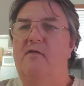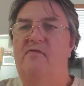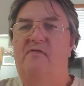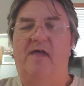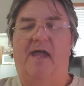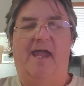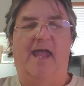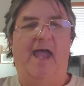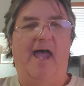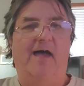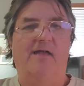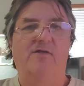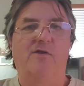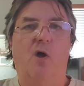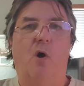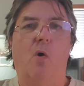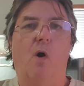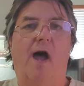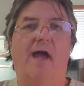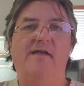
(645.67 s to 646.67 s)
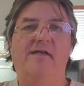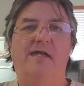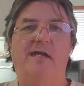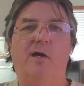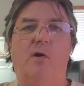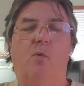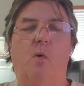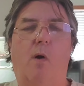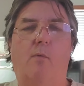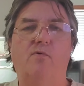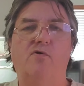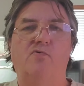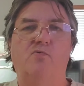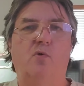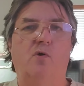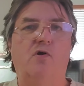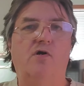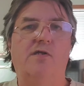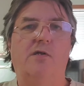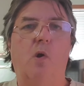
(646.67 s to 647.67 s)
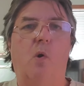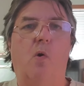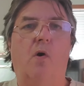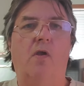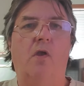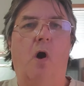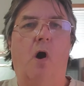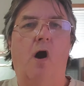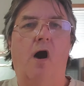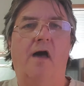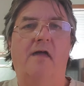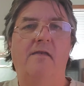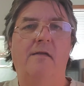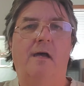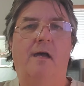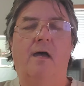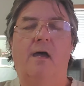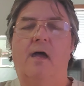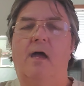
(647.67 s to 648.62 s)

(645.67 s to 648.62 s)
They had no idea what was really going on.